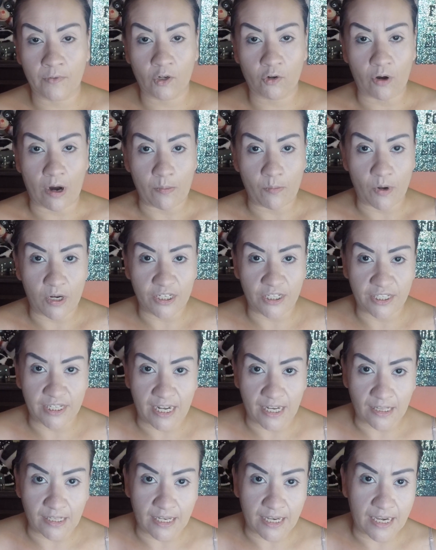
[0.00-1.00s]
Crime Watch
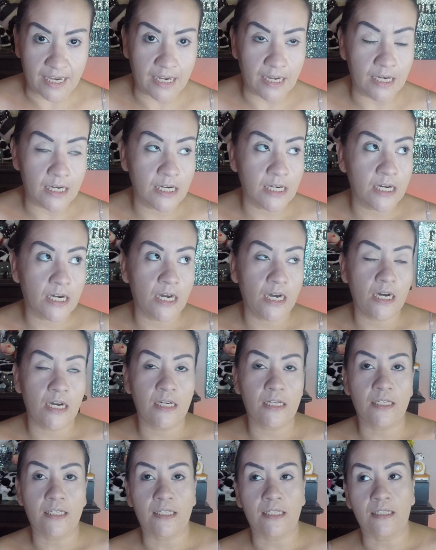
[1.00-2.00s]
Daily.
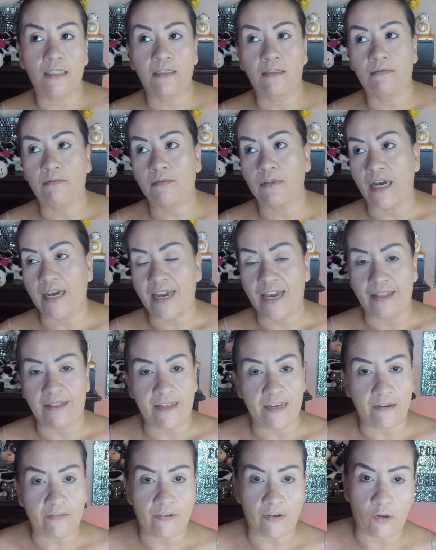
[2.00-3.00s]
I can't
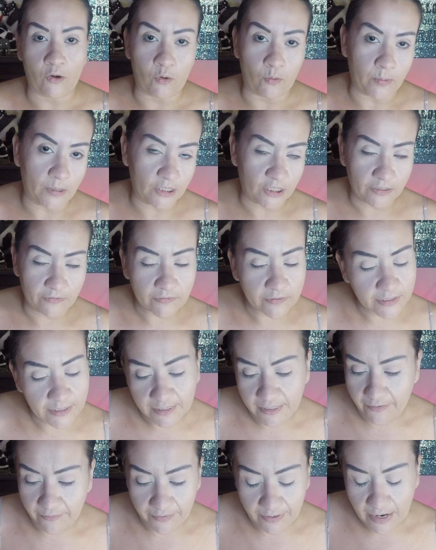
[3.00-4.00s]
think of a whole bunch of
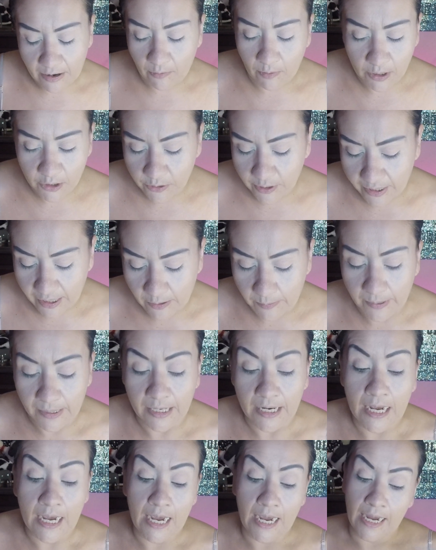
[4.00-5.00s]
stuff that I watch right now, but
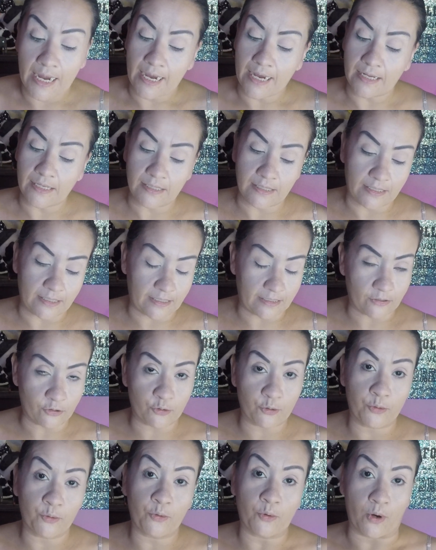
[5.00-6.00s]

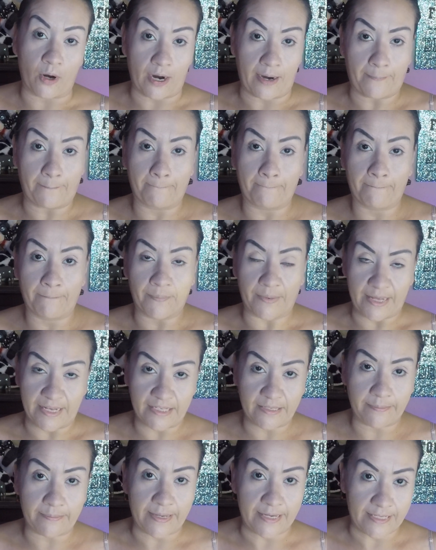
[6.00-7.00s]
true crime is
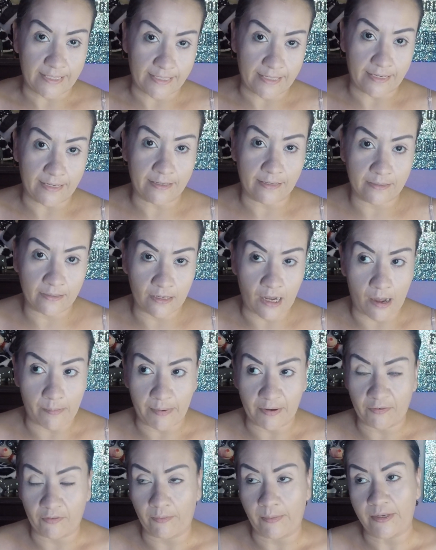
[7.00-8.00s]
a basic
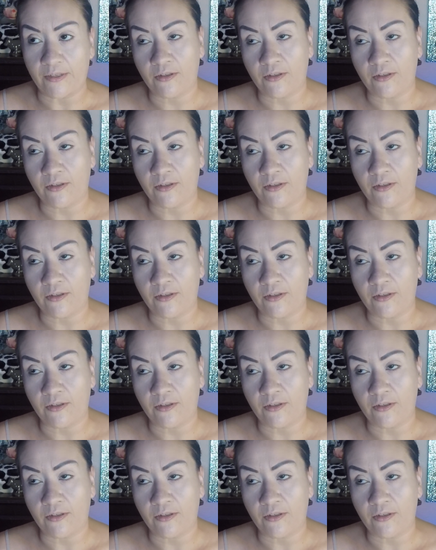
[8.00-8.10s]
topic for me.